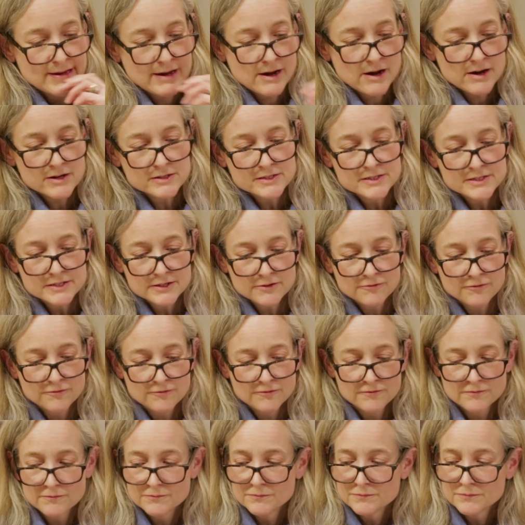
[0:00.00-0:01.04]
Asked
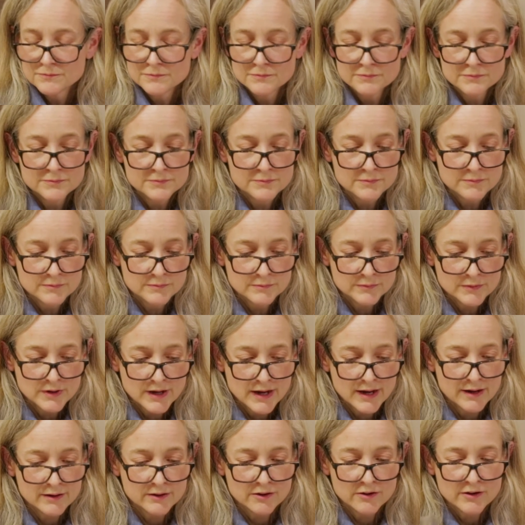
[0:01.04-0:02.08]
if,
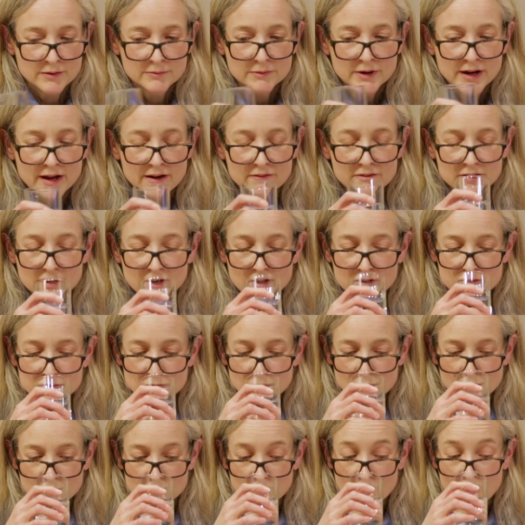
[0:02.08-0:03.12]
hang on, I'm going to have a glass
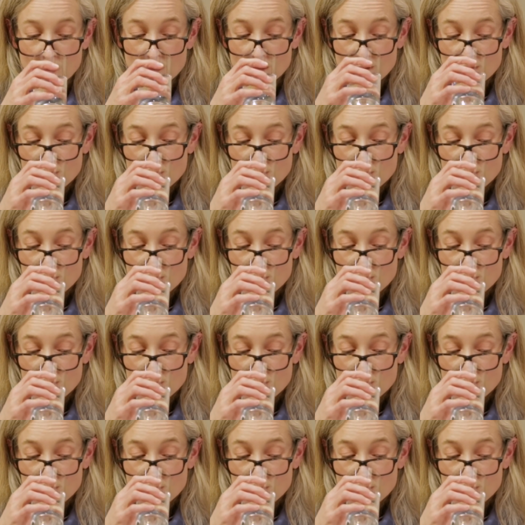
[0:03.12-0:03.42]
of water.